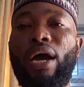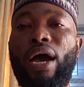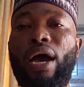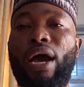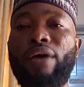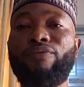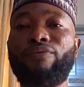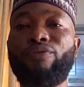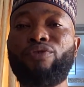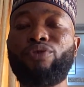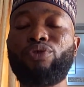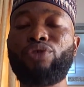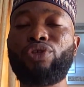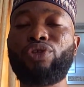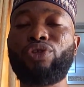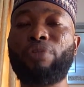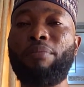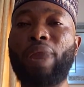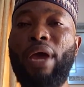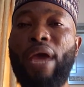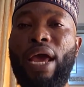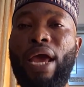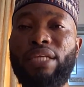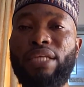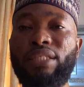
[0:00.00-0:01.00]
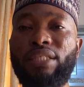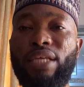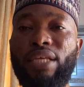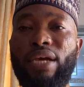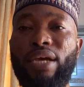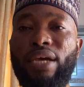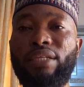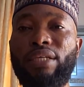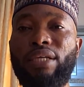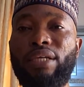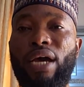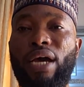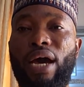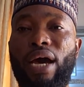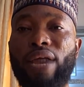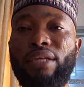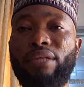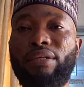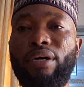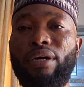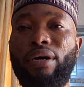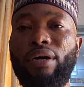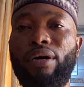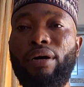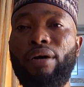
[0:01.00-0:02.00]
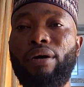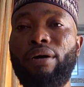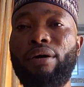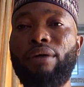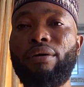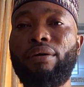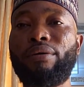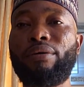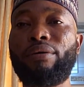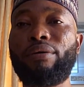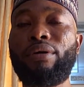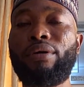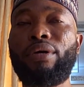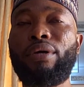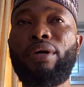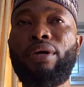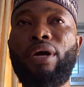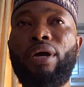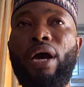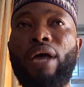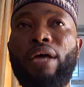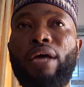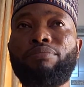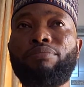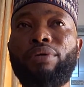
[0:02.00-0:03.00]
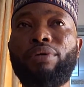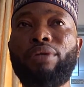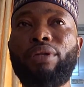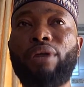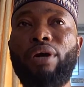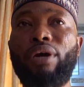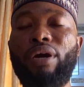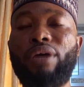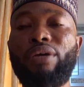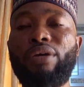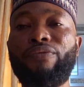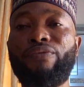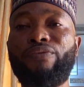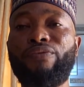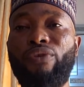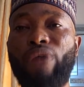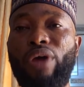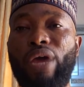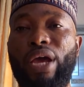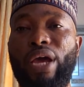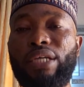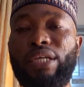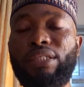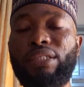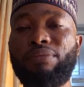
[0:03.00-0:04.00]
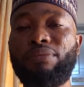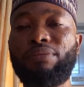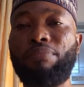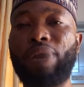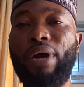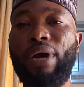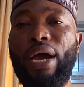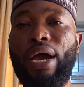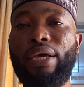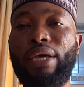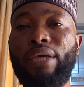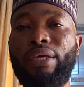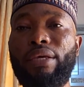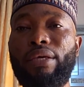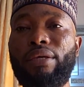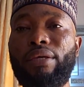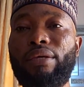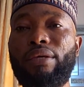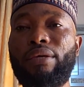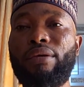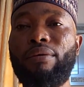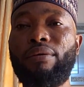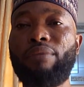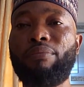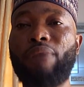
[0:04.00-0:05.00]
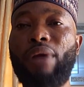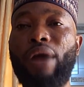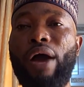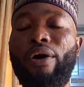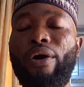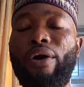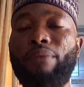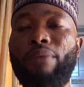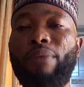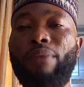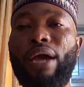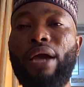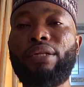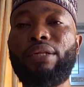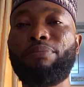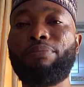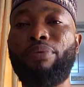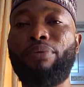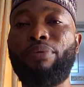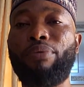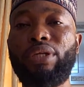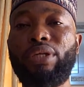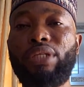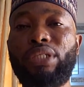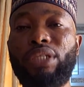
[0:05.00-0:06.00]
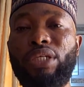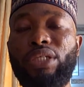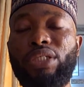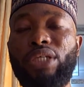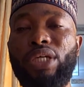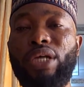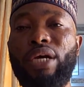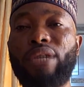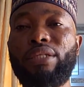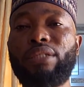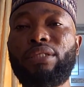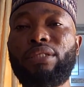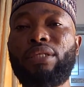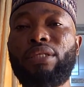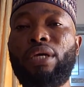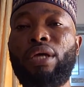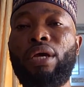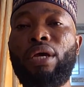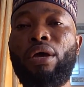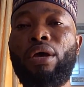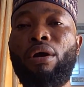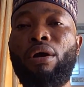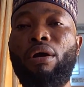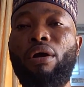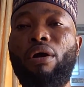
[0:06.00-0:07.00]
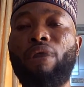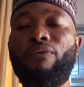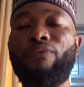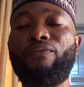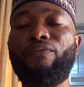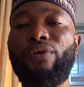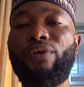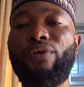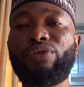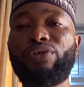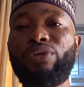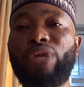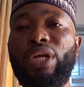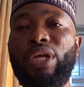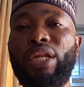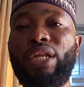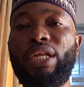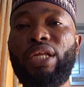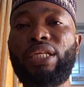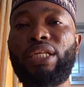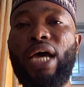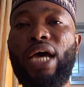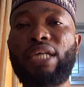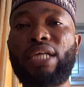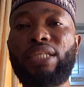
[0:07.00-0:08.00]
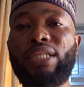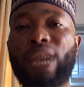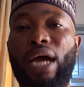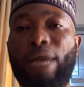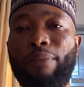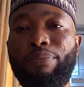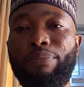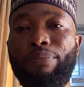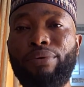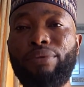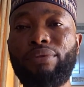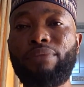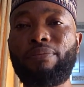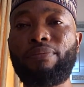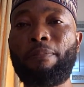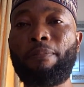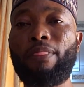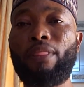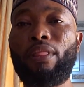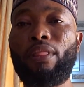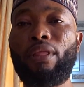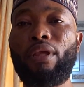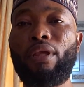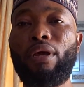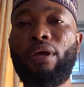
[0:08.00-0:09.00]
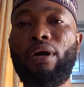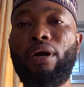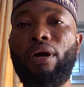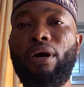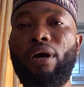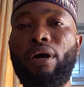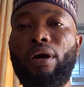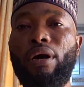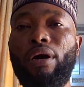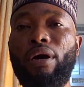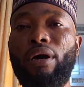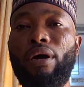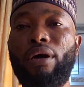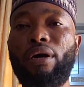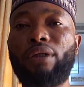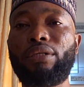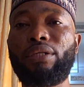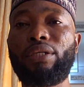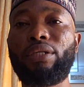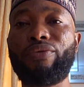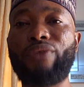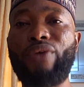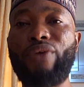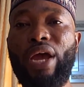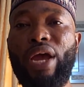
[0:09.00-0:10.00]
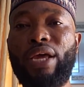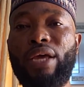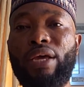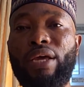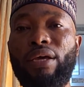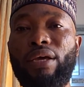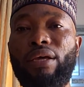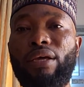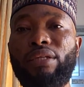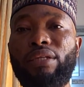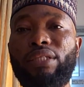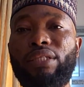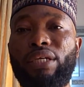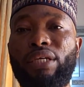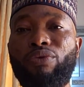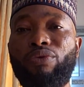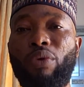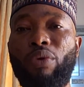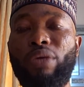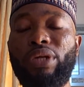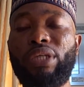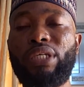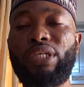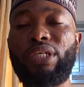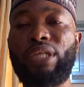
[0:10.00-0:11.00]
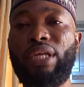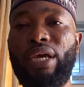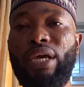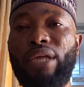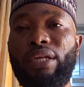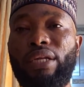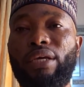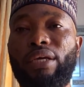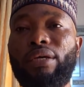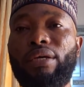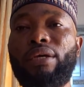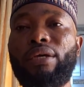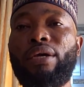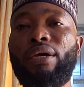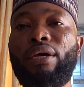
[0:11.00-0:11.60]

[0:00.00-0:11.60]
to some extent has been influenced by the politicians. Unfortunately, that happened. The REC did what he did.